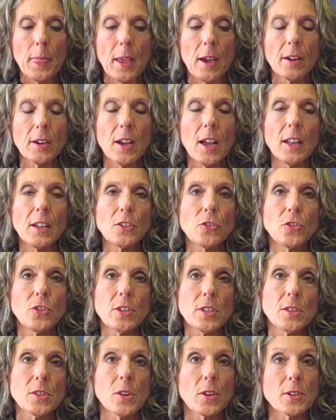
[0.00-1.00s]

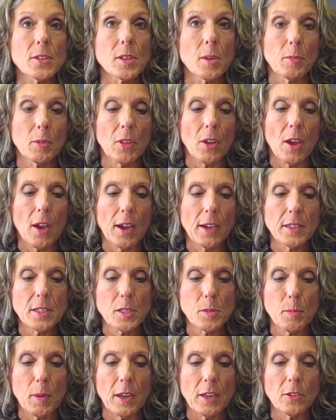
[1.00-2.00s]
Oncologists are some of the
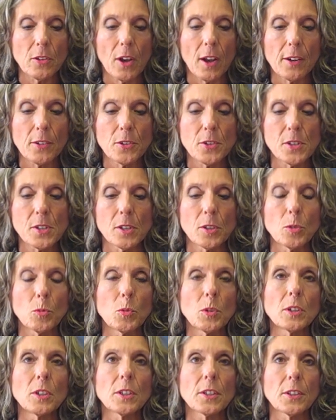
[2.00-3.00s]
highest paid doctors in the
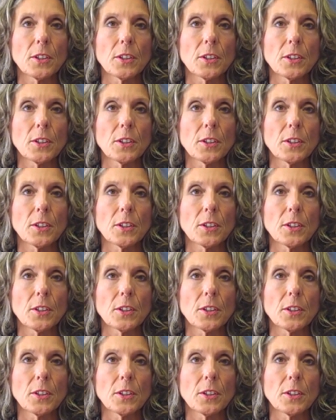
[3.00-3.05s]
world,